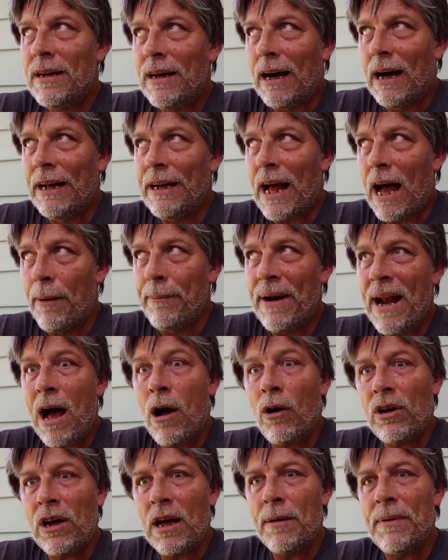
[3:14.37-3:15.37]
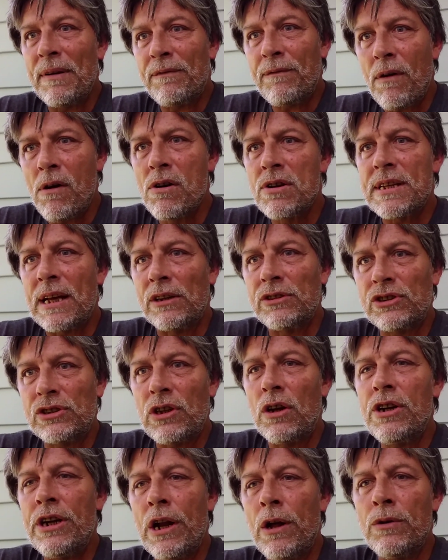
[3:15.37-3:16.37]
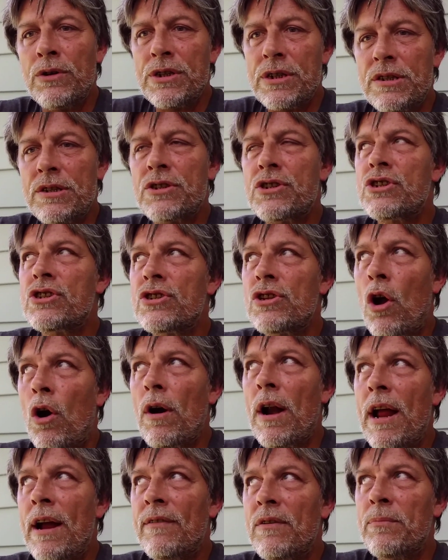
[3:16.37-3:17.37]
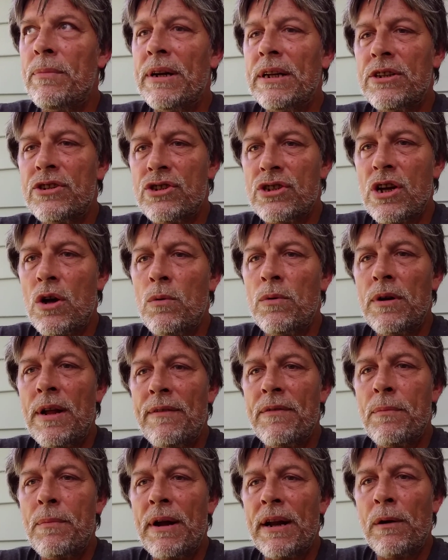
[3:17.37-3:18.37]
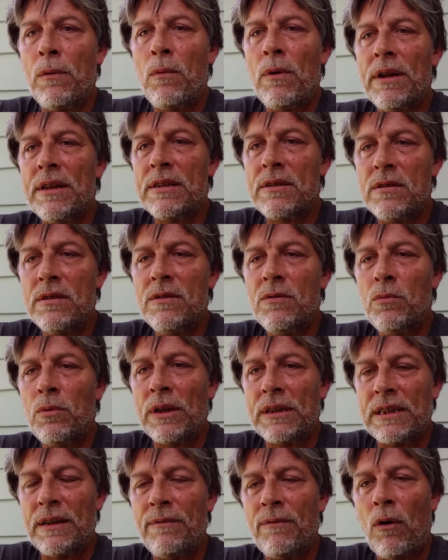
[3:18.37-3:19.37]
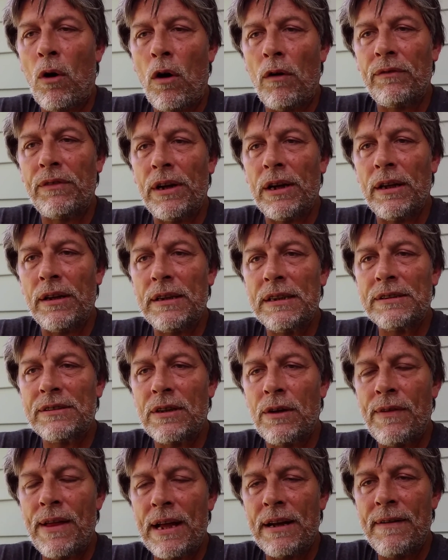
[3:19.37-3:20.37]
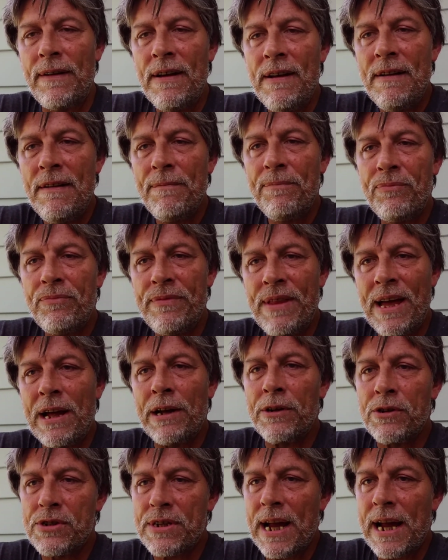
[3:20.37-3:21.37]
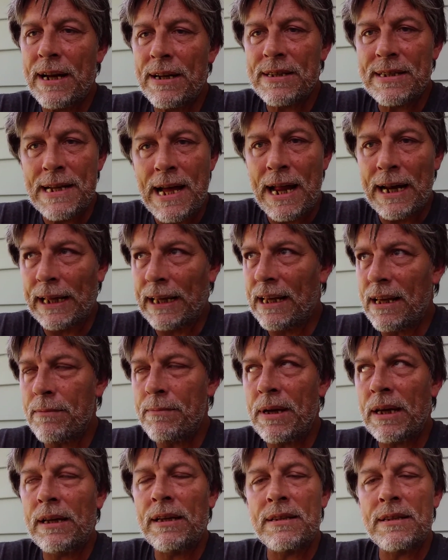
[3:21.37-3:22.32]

I mean, I'll come at first. I'll start, just to start everybody, showing everybody what's involved in it, so that they understand it's not a gimmick.